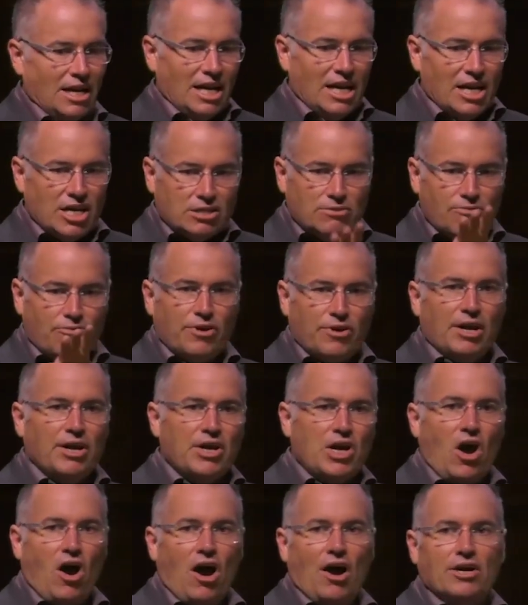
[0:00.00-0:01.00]
it's
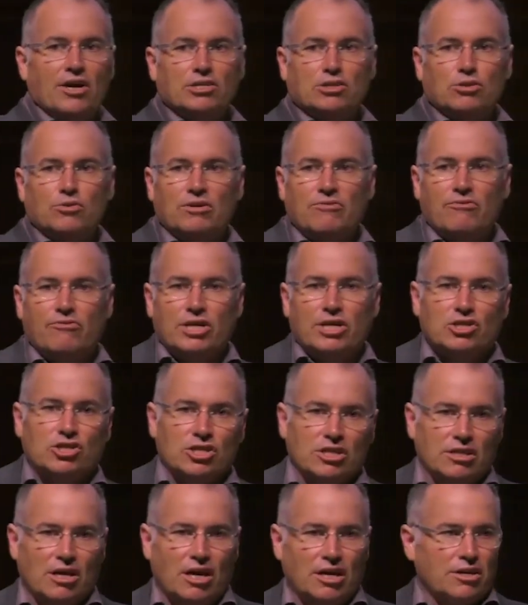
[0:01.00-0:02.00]
very hard to
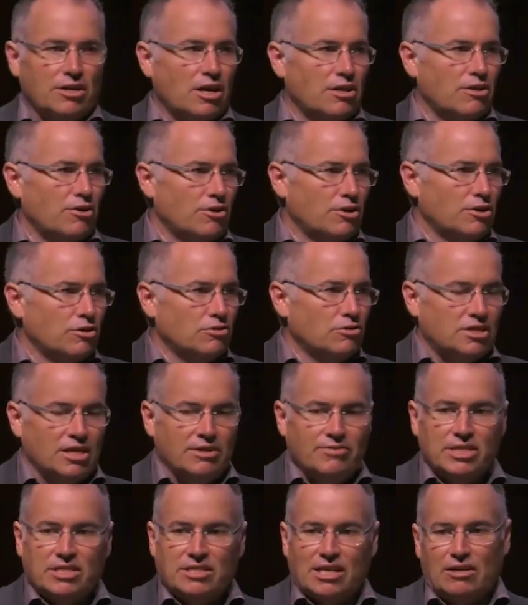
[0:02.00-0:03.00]
envision another new
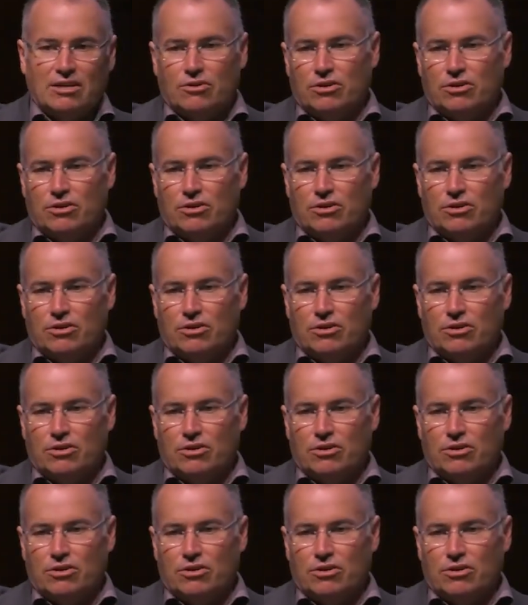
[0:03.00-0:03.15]
TV set,